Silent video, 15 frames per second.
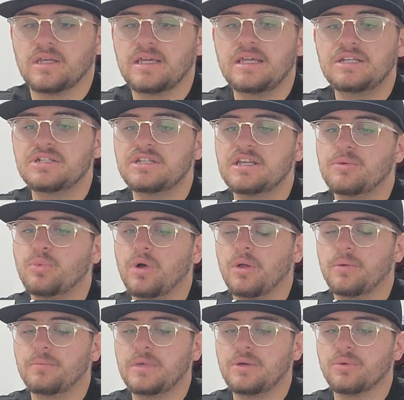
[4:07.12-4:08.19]
Each team
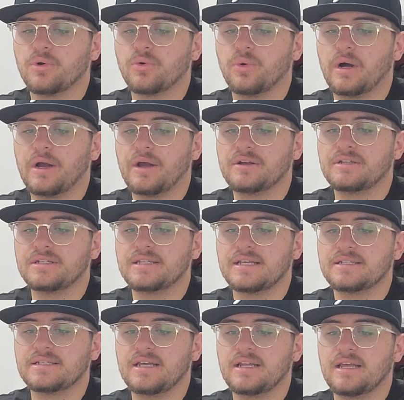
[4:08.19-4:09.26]
will be required to
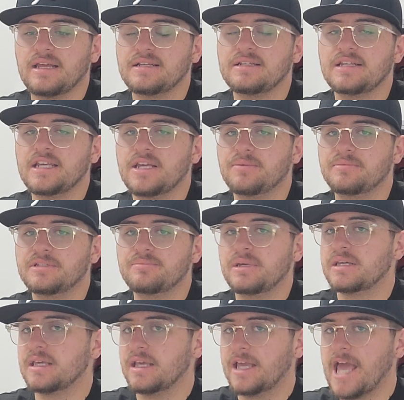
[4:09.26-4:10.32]
designate a
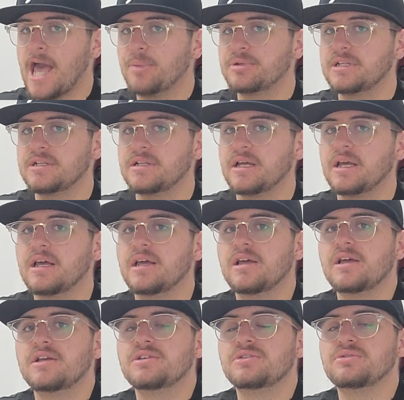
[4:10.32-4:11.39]
team-speaking captain.
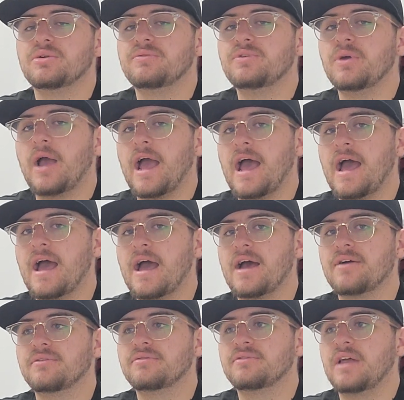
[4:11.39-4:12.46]
So if you
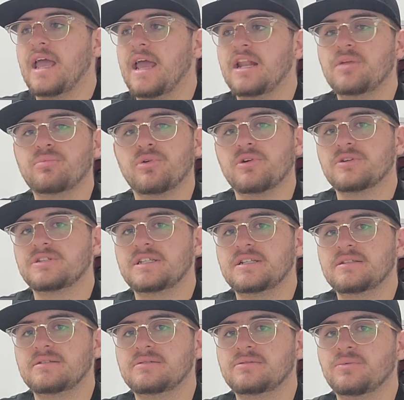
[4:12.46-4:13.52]
have any
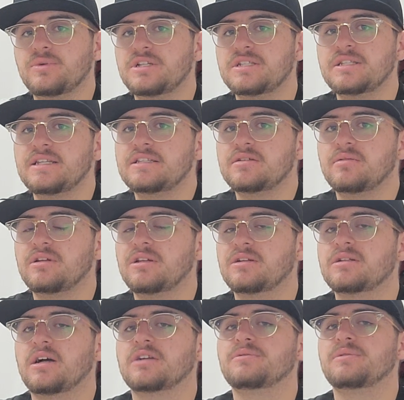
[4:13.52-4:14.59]
person, we just need somebody
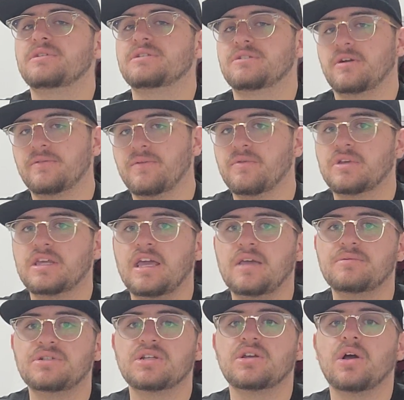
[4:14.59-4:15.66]
to talk to at the start of every
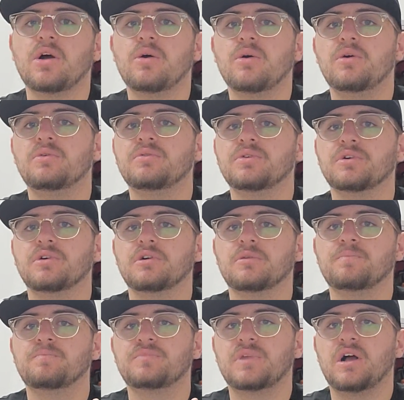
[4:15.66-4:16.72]
games to go
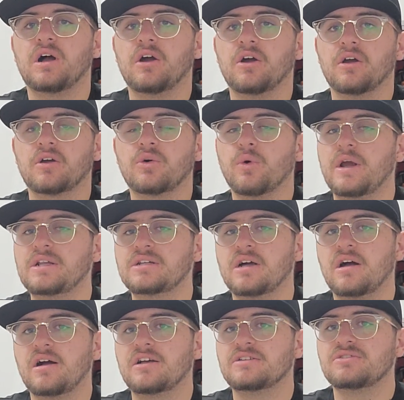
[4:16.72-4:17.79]
over our coin
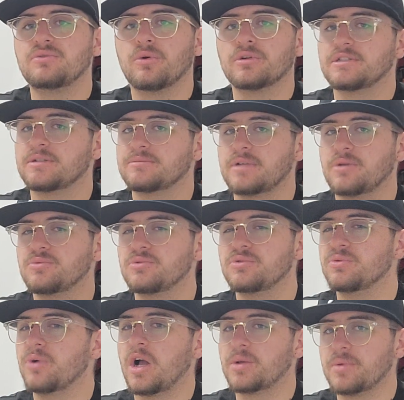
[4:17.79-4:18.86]
toss, or sometimes we'll do
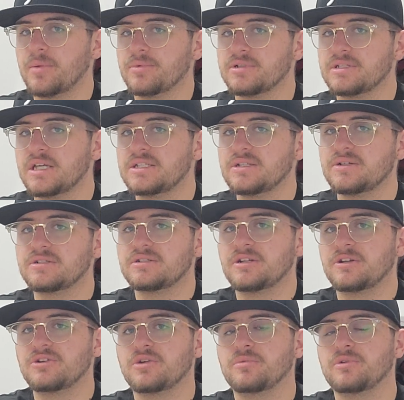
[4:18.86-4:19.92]
rock, paper, scissors to
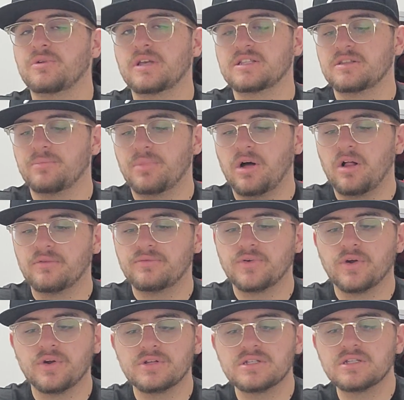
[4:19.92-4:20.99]
determine who gets the ball
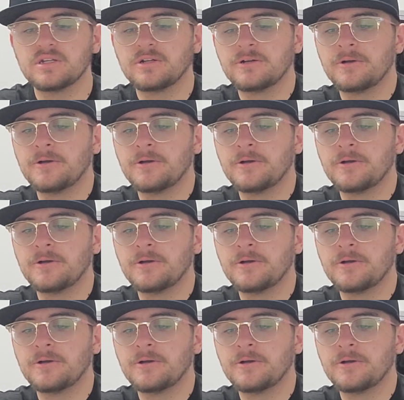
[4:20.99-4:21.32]
first.